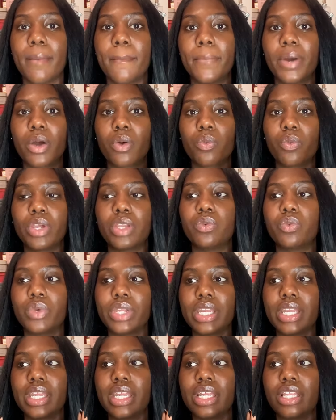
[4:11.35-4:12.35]
But when
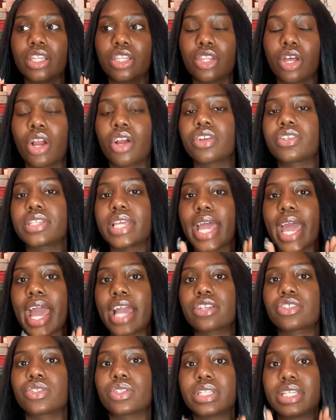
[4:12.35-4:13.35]
we learn to
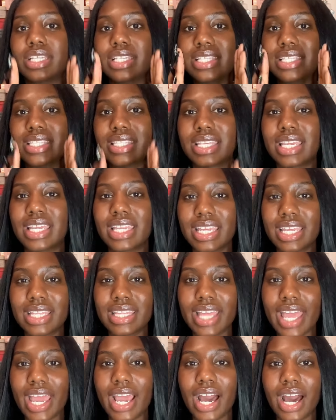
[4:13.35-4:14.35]
actually sit in
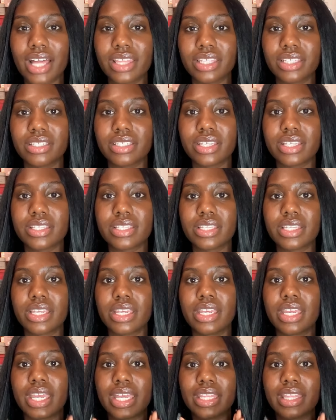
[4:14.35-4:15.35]
that
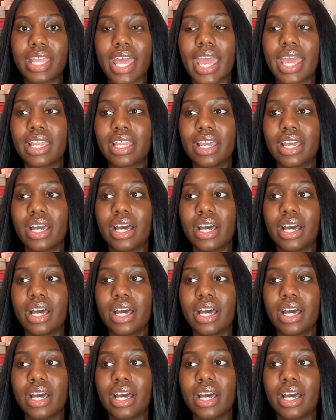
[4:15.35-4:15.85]
authenticity, in that